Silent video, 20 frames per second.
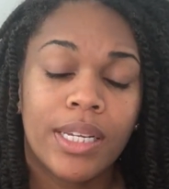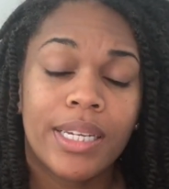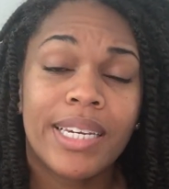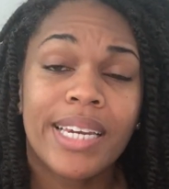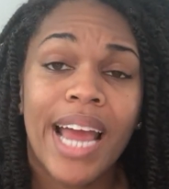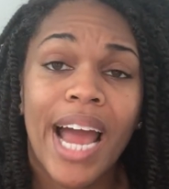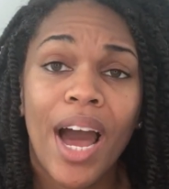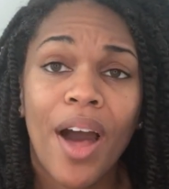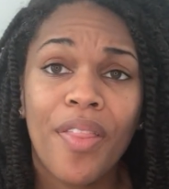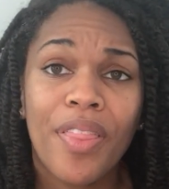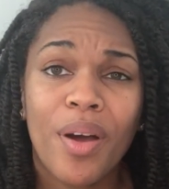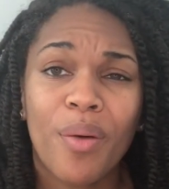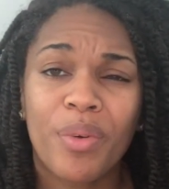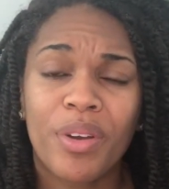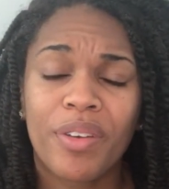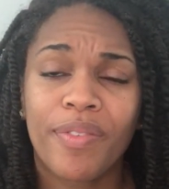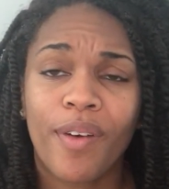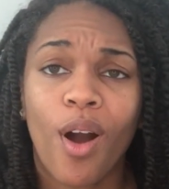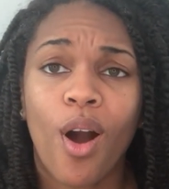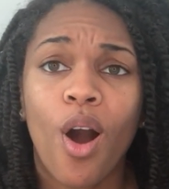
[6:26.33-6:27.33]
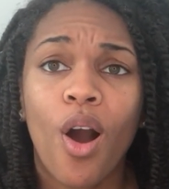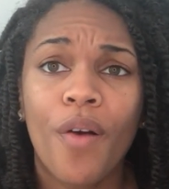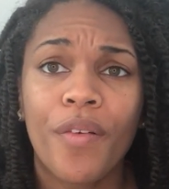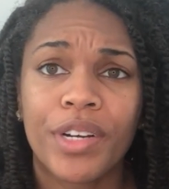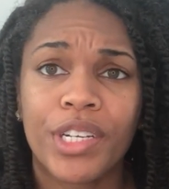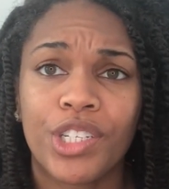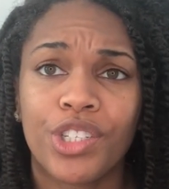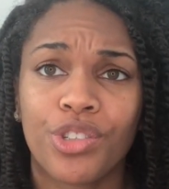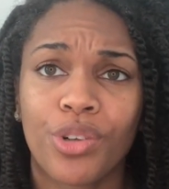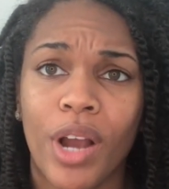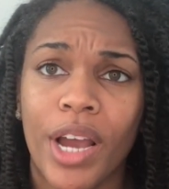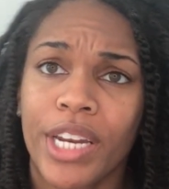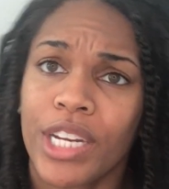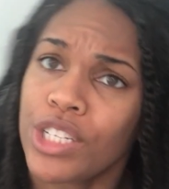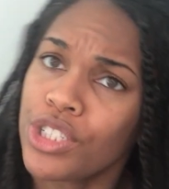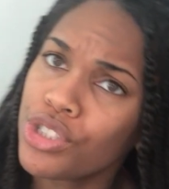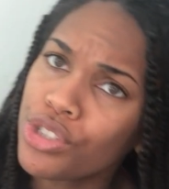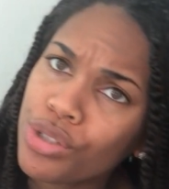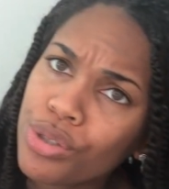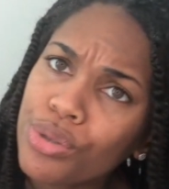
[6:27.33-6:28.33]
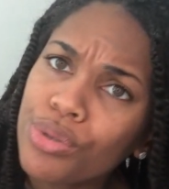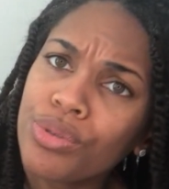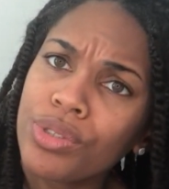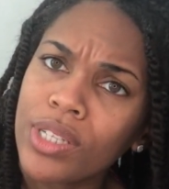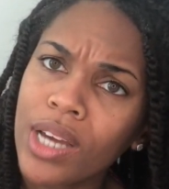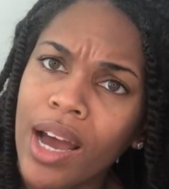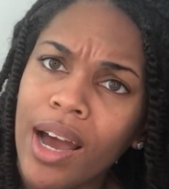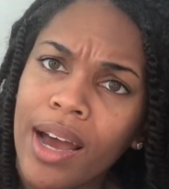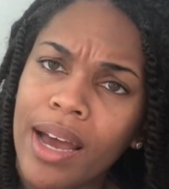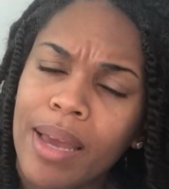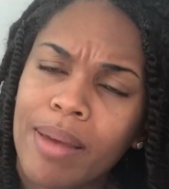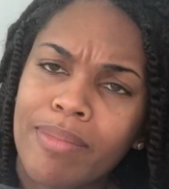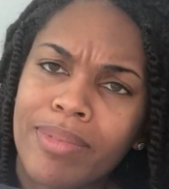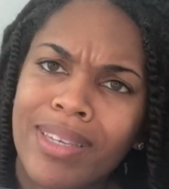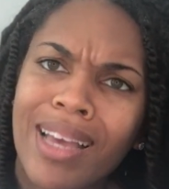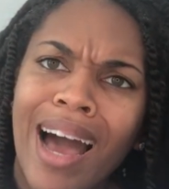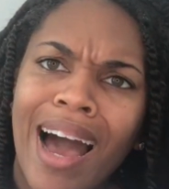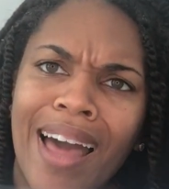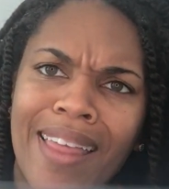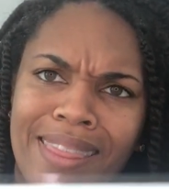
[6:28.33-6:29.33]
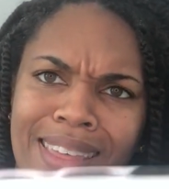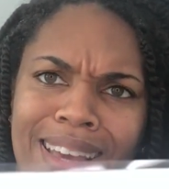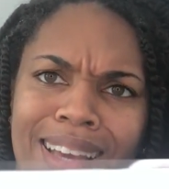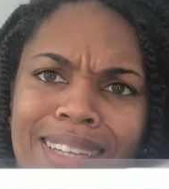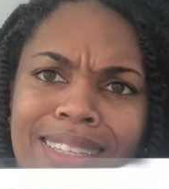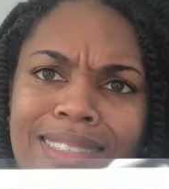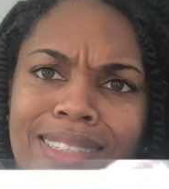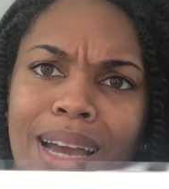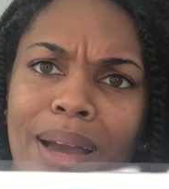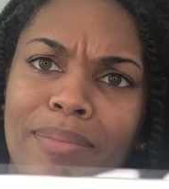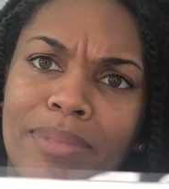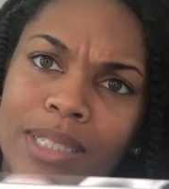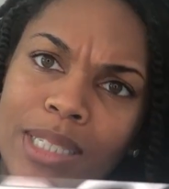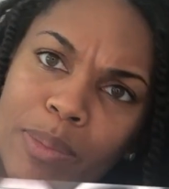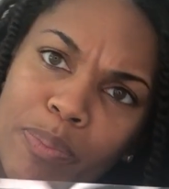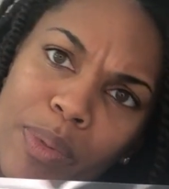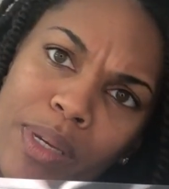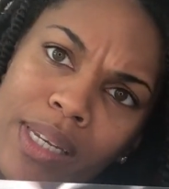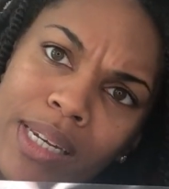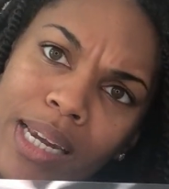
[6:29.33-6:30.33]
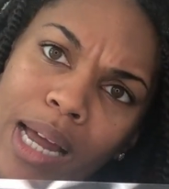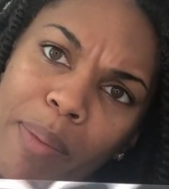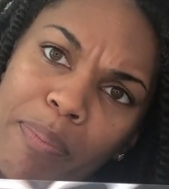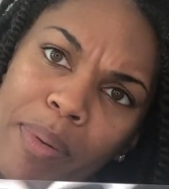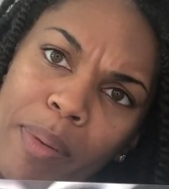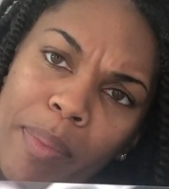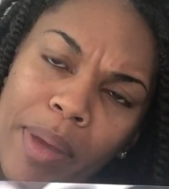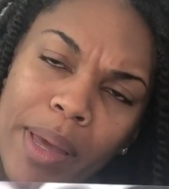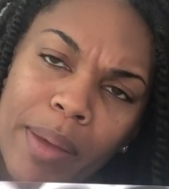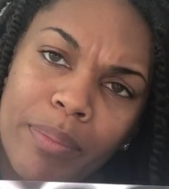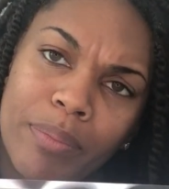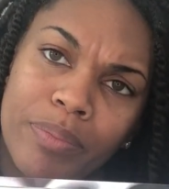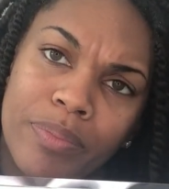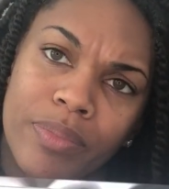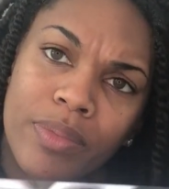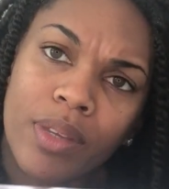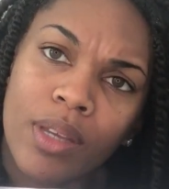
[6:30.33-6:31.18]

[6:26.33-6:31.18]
Now that we've already tried it 2 times, I think it's time to speed it up a bit.